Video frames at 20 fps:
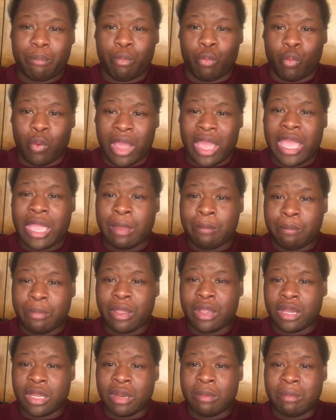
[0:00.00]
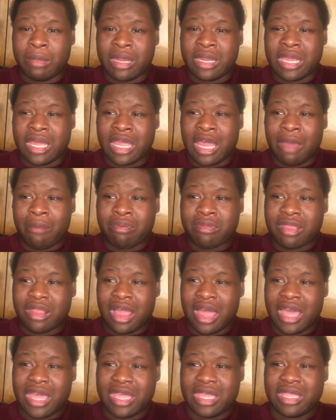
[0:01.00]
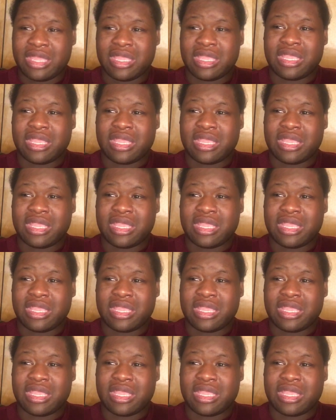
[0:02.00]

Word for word: way bigger than me then. I was like,